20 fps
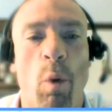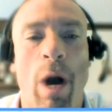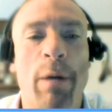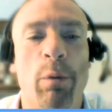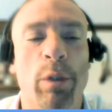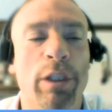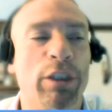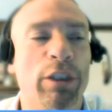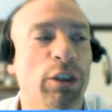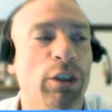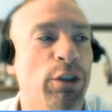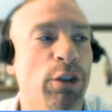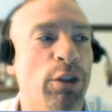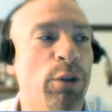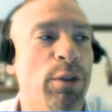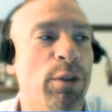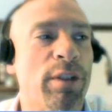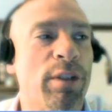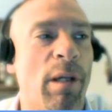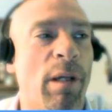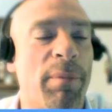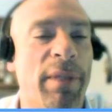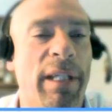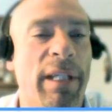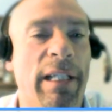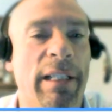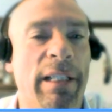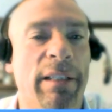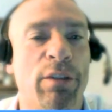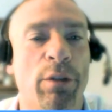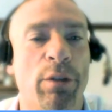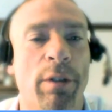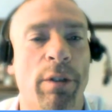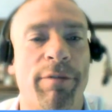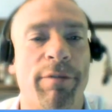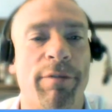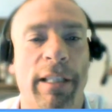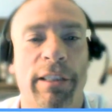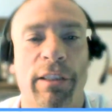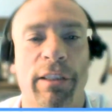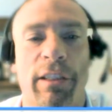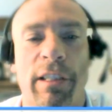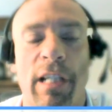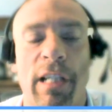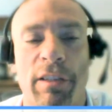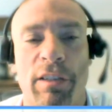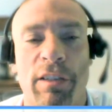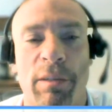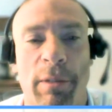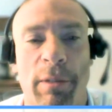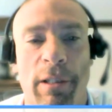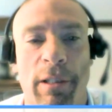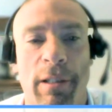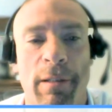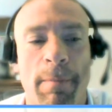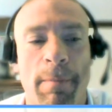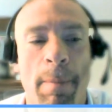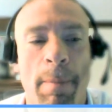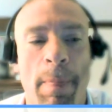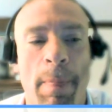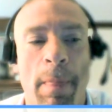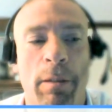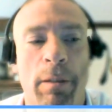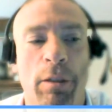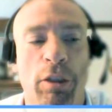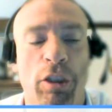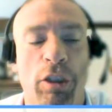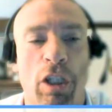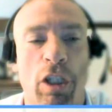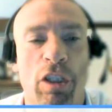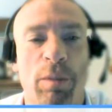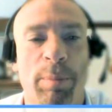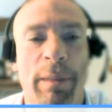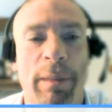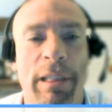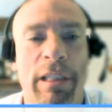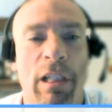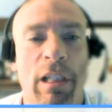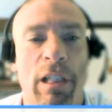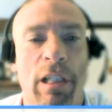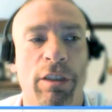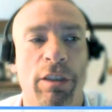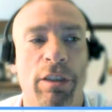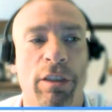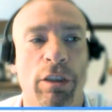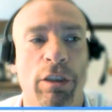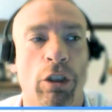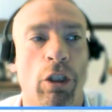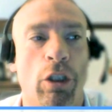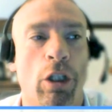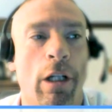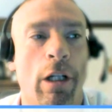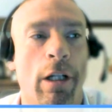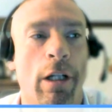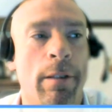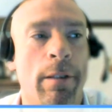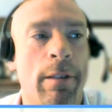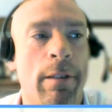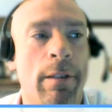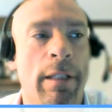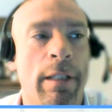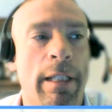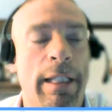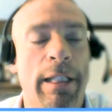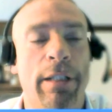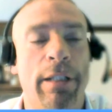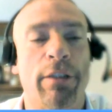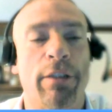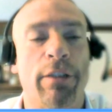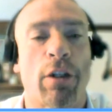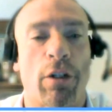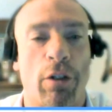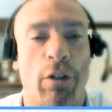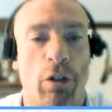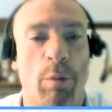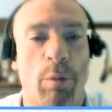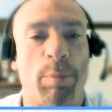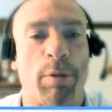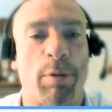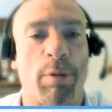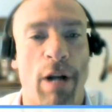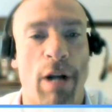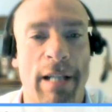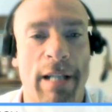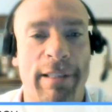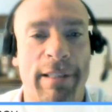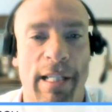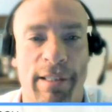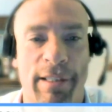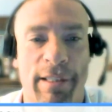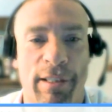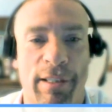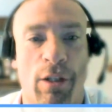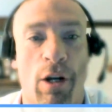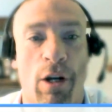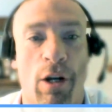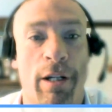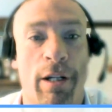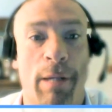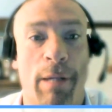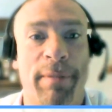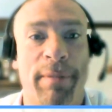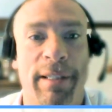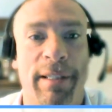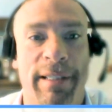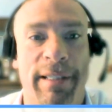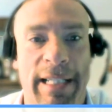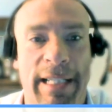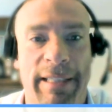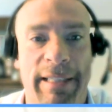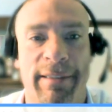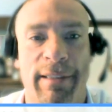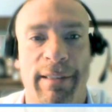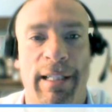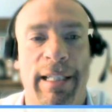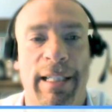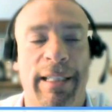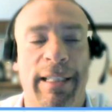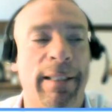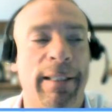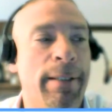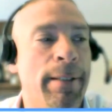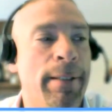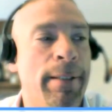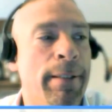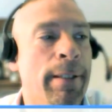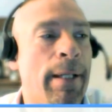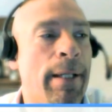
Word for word: Why would you do something to affect your customer just because your internal processes aren't up to date? Like,